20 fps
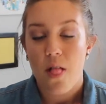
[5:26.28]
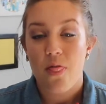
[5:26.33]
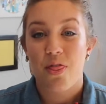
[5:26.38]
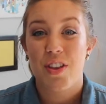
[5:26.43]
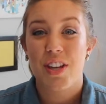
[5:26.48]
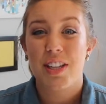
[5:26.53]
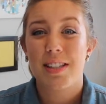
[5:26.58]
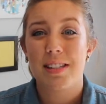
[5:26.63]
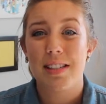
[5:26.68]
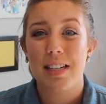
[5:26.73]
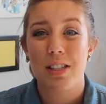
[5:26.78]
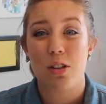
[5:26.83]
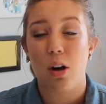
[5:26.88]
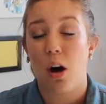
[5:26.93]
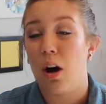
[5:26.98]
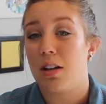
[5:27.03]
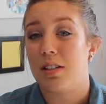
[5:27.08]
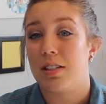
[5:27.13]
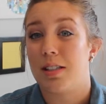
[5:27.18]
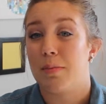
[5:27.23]
This is
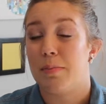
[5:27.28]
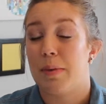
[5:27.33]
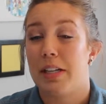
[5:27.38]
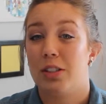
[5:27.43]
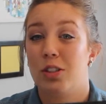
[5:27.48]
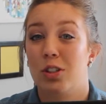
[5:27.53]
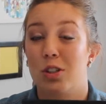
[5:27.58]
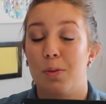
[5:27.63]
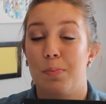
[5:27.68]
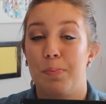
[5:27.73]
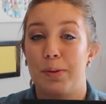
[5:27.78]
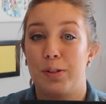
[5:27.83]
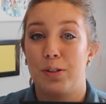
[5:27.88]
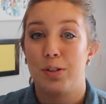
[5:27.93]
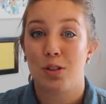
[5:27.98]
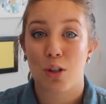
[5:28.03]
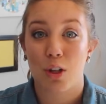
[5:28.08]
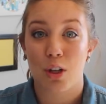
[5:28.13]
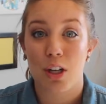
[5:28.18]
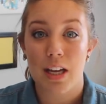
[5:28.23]
awesome. It's super
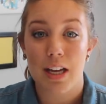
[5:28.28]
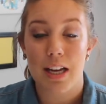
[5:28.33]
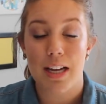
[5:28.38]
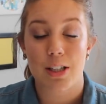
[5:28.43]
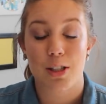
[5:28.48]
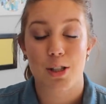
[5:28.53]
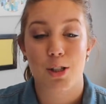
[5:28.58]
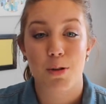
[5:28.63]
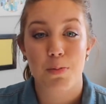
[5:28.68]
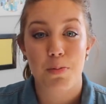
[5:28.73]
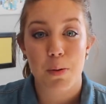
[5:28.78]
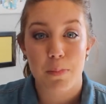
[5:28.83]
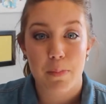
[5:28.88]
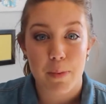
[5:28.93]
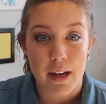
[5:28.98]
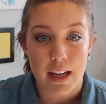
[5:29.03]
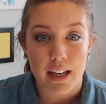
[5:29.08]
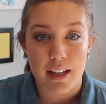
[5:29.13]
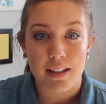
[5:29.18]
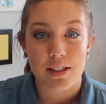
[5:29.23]
sturdy, it's super
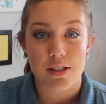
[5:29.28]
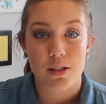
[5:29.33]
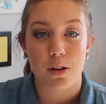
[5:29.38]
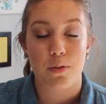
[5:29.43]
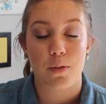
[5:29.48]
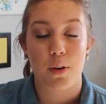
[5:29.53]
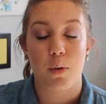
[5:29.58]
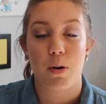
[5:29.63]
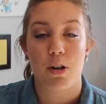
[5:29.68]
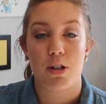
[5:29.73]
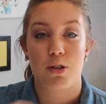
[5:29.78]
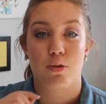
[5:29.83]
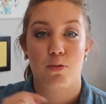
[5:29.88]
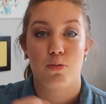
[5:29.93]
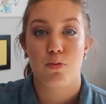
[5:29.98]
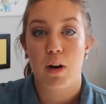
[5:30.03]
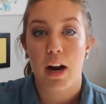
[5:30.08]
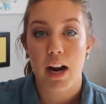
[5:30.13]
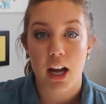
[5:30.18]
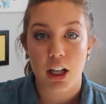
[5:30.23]
big, so if I want to
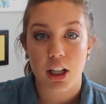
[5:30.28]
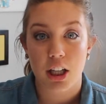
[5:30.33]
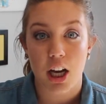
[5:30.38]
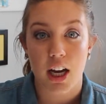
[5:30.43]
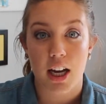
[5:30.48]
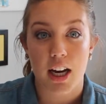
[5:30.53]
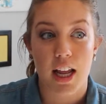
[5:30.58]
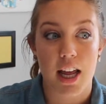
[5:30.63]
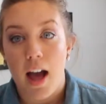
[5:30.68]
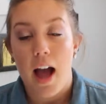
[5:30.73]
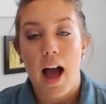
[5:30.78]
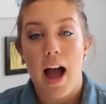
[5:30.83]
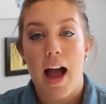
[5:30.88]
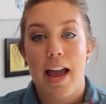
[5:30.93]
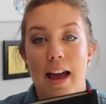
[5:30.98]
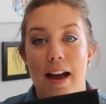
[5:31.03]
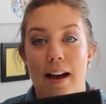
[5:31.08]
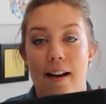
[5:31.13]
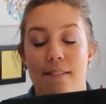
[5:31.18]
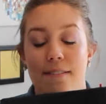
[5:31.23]
write a lot in it, I
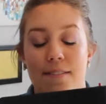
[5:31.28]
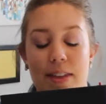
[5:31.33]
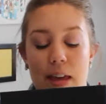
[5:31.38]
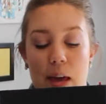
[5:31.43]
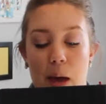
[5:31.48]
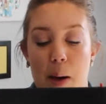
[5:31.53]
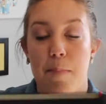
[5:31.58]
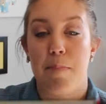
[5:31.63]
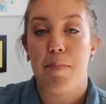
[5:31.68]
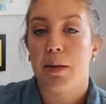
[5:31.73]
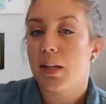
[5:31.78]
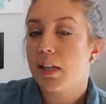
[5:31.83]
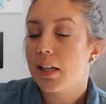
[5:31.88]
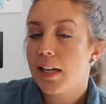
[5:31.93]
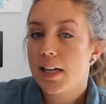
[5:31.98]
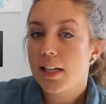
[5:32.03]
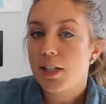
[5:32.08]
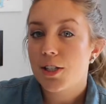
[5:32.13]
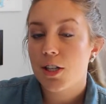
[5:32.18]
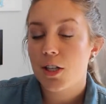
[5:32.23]
have the
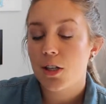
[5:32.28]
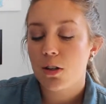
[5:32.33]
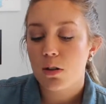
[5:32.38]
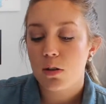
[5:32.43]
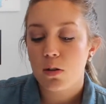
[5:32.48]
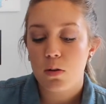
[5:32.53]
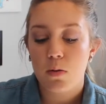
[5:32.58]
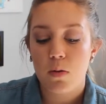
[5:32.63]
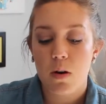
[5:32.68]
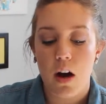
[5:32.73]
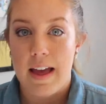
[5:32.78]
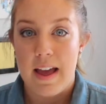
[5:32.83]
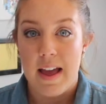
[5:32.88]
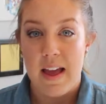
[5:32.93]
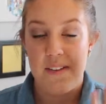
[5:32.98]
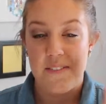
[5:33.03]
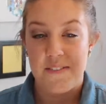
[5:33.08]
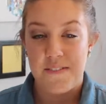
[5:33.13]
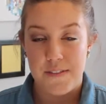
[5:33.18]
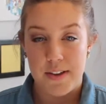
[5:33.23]
ability to.
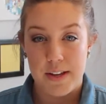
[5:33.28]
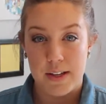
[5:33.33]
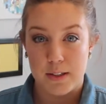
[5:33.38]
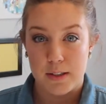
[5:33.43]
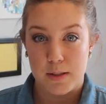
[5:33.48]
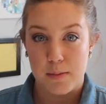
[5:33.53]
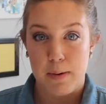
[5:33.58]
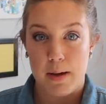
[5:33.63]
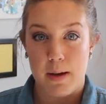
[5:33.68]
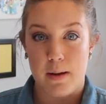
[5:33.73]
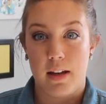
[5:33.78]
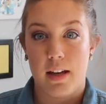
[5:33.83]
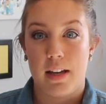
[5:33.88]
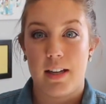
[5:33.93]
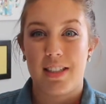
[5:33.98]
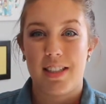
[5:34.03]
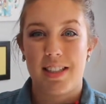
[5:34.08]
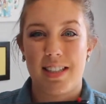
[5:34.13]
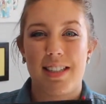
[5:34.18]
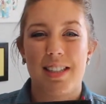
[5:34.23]
It feels a bit
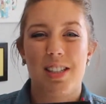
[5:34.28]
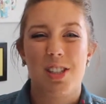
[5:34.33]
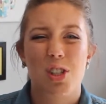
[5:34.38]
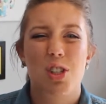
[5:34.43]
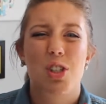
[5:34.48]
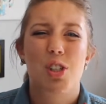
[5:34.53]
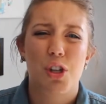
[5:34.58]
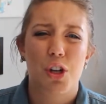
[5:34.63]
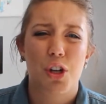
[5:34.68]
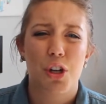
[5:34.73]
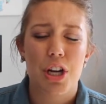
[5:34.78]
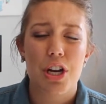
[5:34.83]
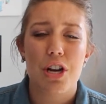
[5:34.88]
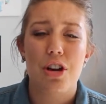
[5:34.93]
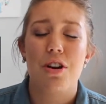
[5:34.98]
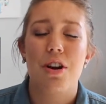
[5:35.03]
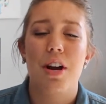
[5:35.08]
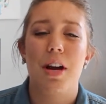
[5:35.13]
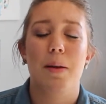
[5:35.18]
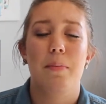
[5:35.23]
just
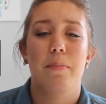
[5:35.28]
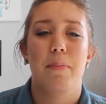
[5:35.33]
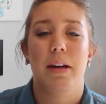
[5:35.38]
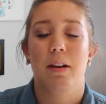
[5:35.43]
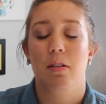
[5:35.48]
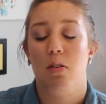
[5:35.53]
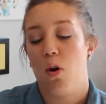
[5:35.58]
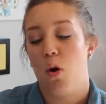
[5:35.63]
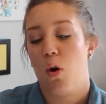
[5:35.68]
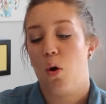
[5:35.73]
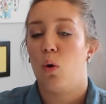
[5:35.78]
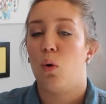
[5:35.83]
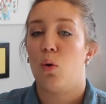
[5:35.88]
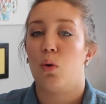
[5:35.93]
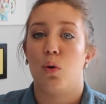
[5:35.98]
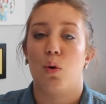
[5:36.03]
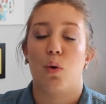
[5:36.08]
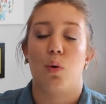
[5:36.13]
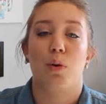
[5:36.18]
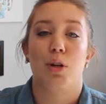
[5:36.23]
sturdier and a bit
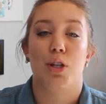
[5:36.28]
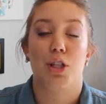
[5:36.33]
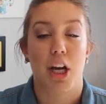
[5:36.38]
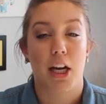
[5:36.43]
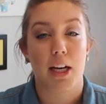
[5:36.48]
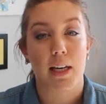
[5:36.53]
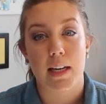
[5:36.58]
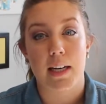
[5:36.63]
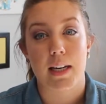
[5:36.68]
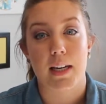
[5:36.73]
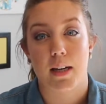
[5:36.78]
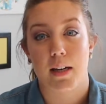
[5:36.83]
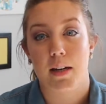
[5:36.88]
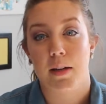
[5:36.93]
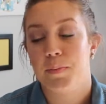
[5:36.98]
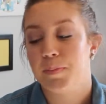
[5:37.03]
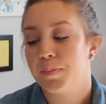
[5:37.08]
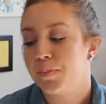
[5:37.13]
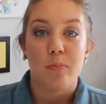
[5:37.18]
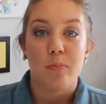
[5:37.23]
older, which I needed.
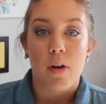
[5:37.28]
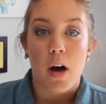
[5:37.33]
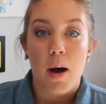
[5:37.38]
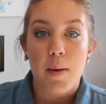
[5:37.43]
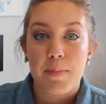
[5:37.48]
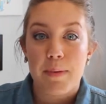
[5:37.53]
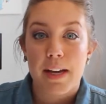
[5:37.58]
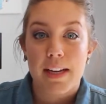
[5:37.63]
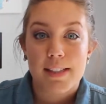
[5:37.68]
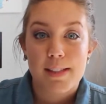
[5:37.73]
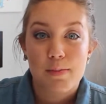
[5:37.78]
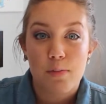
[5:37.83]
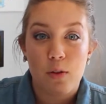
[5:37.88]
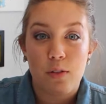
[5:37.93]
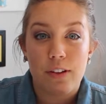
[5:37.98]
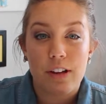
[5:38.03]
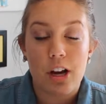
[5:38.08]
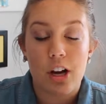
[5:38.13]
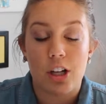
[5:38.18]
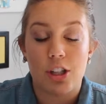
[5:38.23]
Up next,
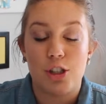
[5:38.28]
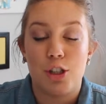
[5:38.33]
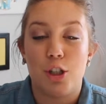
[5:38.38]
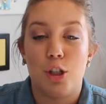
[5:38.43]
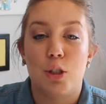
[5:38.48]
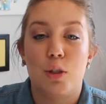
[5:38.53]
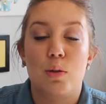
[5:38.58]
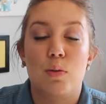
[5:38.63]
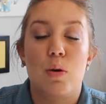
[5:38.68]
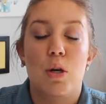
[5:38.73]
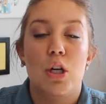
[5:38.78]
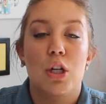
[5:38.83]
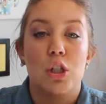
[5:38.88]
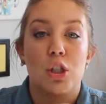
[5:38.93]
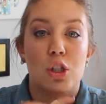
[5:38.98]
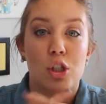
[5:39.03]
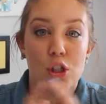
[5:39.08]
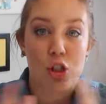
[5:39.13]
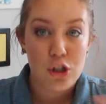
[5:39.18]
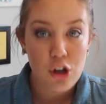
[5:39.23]
moving on to
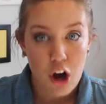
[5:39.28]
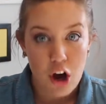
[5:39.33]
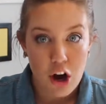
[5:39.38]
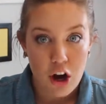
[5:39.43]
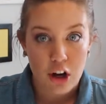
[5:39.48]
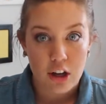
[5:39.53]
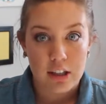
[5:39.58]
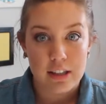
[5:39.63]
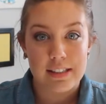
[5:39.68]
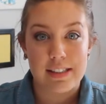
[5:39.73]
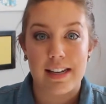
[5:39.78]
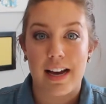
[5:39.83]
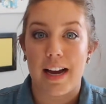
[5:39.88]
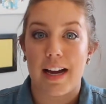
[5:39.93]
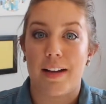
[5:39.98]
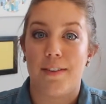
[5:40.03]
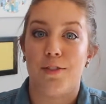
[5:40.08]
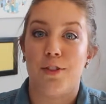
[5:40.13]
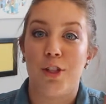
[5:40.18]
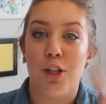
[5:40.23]
songs. I
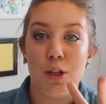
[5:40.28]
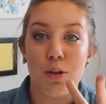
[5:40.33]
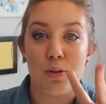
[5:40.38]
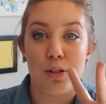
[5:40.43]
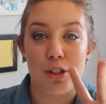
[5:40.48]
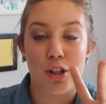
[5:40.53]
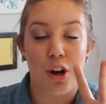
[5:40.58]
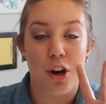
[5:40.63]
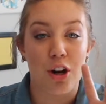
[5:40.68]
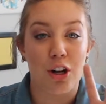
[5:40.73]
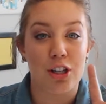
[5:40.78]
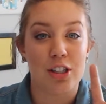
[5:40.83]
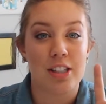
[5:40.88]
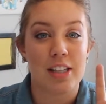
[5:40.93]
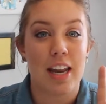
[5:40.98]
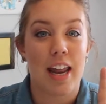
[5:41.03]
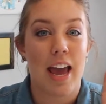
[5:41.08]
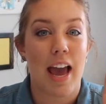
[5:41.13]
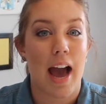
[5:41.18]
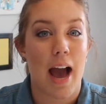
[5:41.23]
have 2 songs
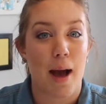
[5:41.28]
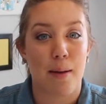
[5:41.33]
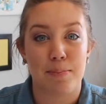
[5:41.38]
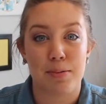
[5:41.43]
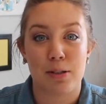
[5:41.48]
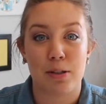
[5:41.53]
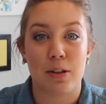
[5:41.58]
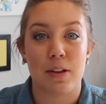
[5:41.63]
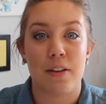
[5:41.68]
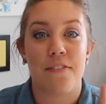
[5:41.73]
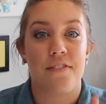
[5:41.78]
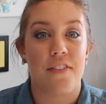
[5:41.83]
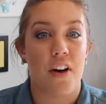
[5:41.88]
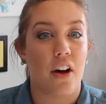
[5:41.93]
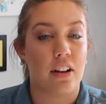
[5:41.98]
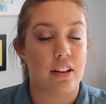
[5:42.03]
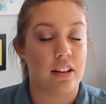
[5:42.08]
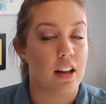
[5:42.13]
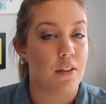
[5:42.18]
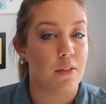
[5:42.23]
that I absolutely
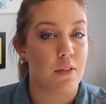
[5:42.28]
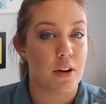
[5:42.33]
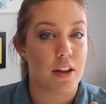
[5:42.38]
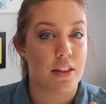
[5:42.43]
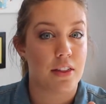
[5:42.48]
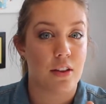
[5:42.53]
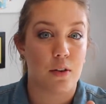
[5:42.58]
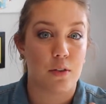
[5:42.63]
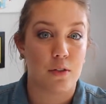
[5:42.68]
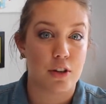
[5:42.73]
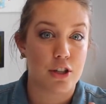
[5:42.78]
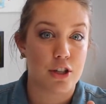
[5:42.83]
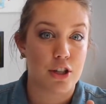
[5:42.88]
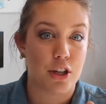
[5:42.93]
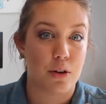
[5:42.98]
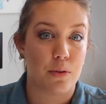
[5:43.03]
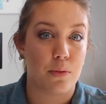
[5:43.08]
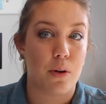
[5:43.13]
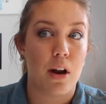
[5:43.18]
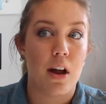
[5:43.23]
fell in love with over
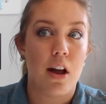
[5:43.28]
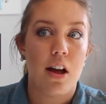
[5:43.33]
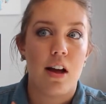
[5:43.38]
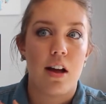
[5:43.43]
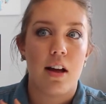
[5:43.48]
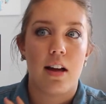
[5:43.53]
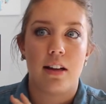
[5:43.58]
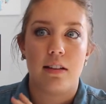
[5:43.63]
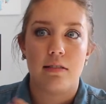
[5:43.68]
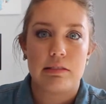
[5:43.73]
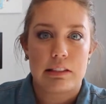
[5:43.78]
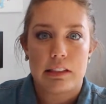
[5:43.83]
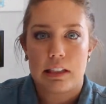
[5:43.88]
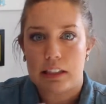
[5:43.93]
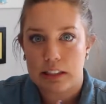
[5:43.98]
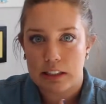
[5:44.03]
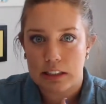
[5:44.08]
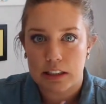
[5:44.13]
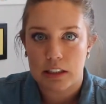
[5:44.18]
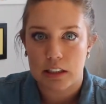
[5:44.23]
June
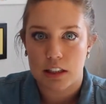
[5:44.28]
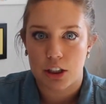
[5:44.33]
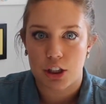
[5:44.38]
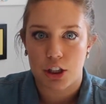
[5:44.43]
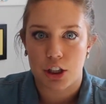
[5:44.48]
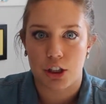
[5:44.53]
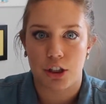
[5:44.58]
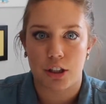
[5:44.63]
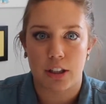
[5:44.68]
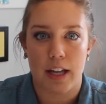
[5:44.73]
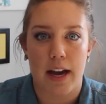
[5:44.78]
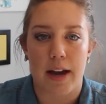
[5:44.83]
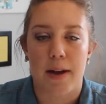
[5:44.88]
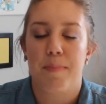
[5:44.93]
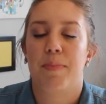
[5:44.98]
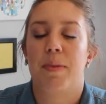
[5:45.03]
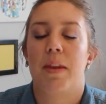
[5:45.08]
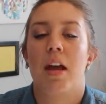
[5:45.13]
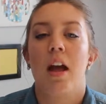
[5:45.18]
and a little into July.